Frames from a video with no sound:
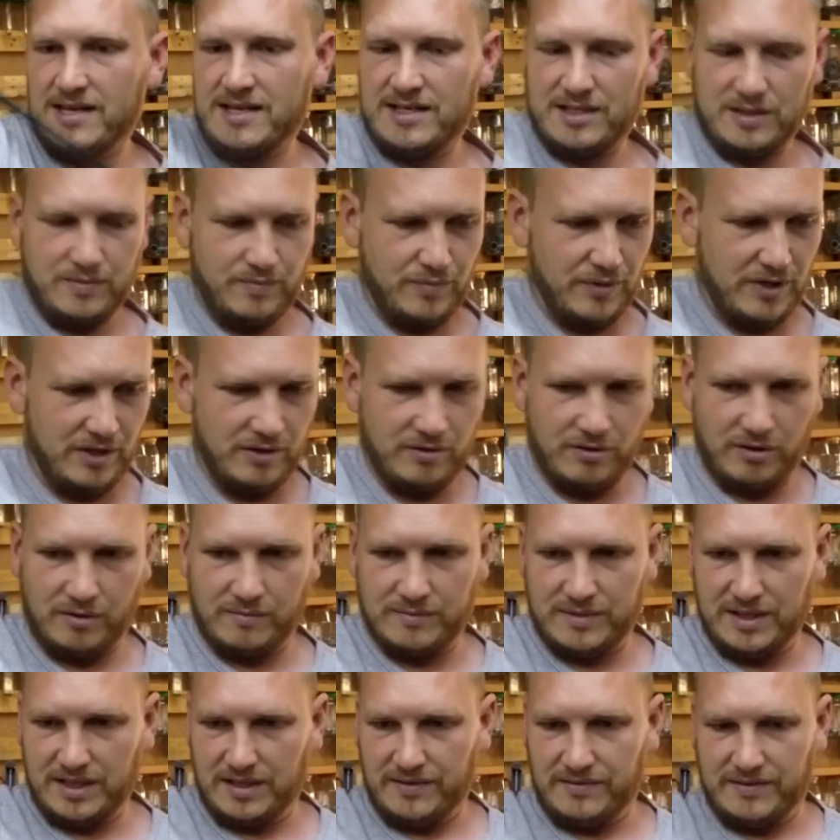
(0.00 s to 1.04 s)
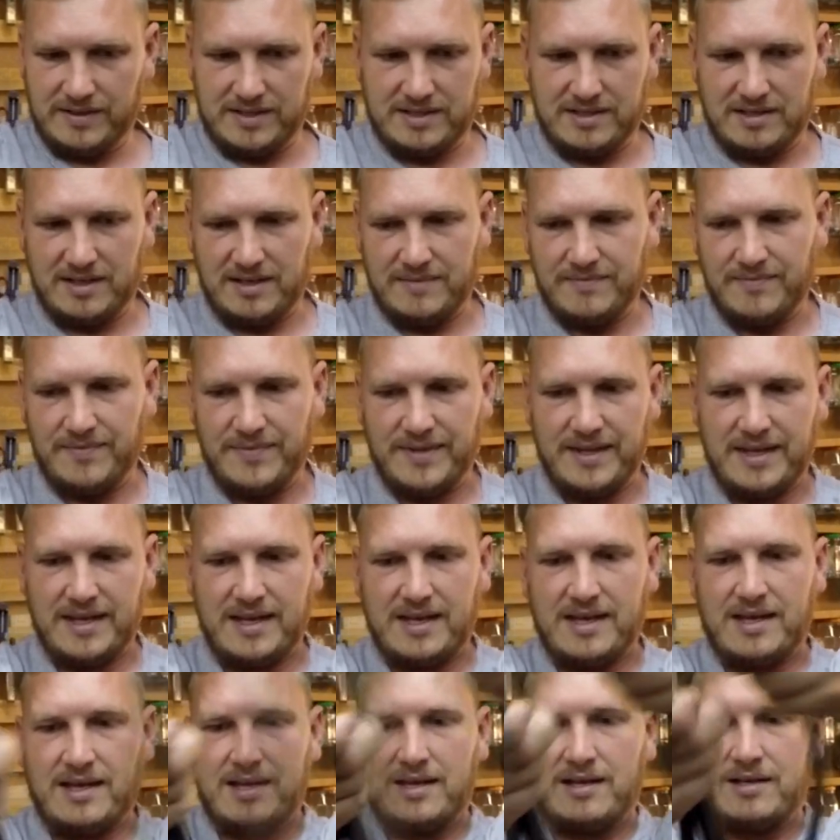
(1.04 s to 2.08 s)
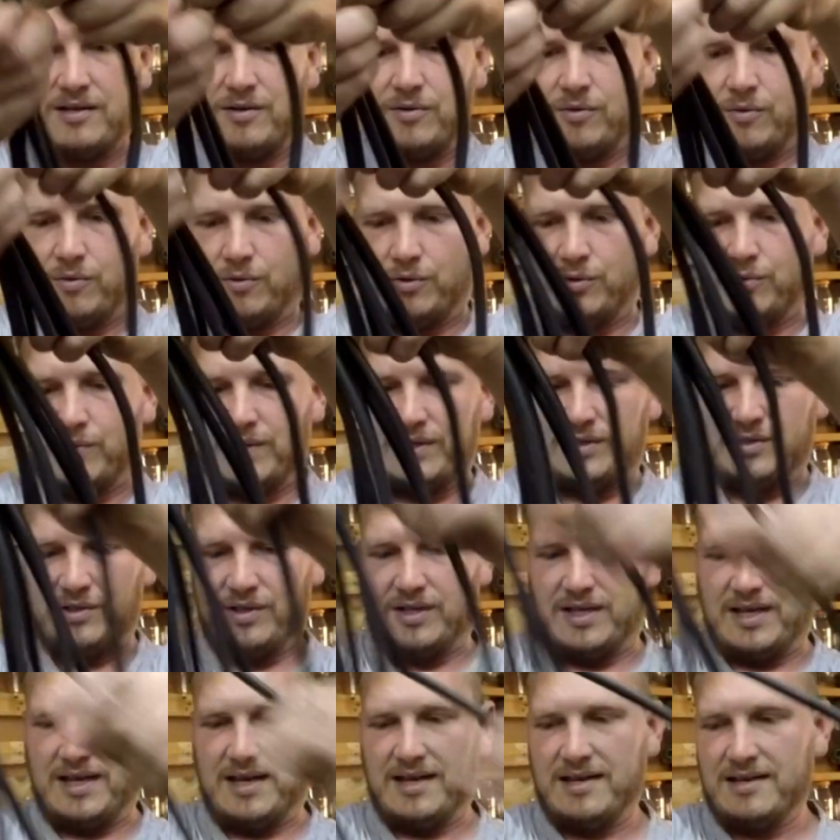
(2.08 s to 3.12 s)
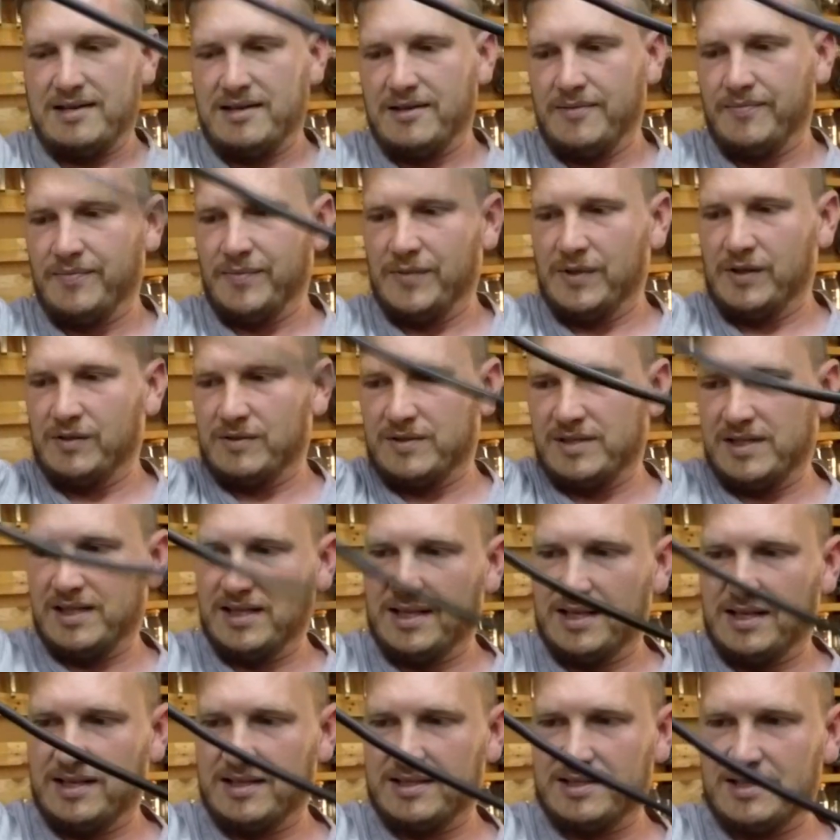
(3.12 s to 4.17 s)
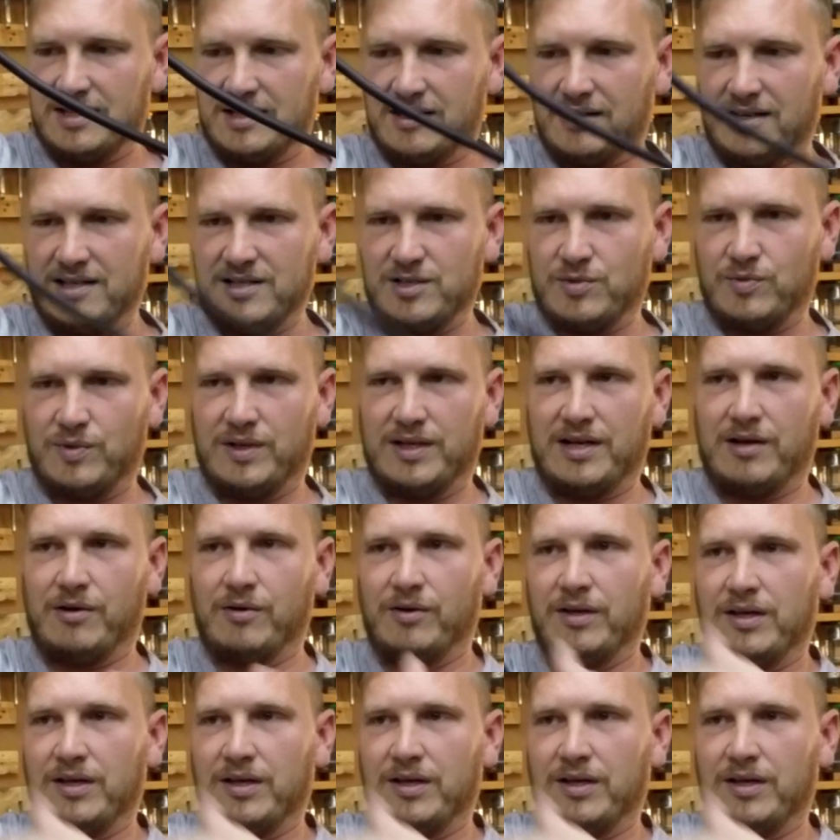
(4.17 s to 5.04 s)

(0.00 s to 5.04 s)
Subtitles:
spreading your arms every time, all the way to the end, you'll see that it's a nice one. Now,